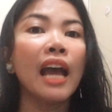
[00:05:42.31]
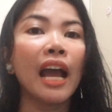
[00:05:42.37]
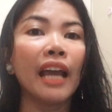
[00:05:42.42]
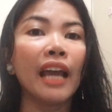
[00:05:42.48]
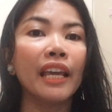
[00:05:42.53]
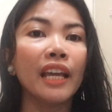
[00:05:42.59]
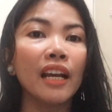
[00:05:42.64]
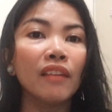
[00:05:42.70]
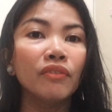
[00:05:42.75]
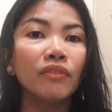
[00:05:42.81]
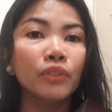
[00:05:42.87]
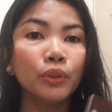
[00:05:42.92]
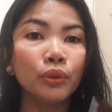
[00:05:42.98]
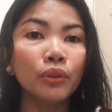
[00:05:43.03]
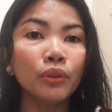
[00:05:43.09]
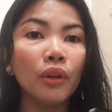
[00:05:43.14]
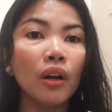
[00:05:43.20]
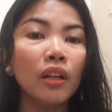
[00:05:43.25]
I have
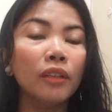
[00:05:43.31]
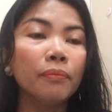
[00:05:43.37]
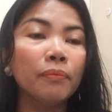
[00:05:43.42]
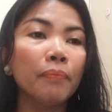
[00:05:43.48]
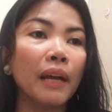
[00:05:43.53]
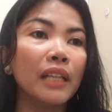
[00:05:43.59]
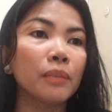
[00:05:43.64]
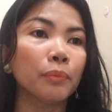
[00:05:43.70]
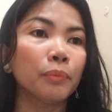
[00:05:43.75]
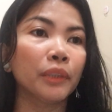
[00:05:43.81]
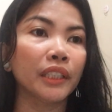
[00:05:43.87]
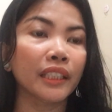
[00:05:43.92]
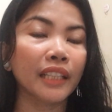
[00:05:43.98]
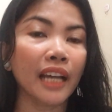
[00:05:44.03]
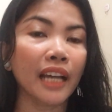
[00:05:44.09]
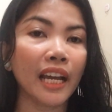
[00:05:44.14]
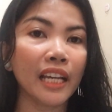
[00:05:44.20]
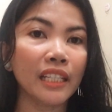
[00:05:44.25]
two old
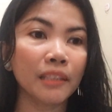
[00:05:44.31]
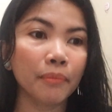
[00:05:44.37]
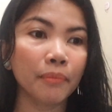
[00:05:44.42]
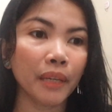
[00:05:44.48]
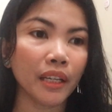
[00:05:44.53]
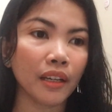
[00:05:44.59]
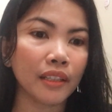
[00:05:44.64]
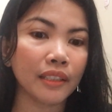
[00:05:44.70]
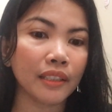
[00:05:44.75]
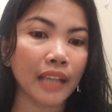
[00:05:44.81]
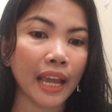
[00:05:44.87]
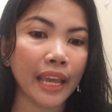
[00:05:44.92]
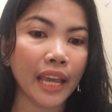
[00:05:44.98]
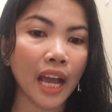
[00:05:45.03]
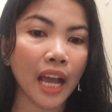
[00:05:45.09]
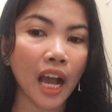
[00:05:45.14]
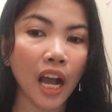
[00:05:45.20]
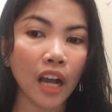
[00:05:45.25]
passport, guys, because
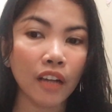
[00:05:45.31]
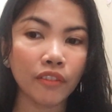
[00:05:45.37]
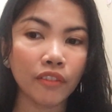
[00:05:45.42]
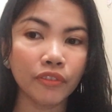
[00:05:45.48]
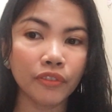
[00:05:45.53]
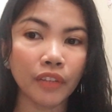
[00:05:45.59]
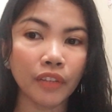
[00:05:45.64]
I have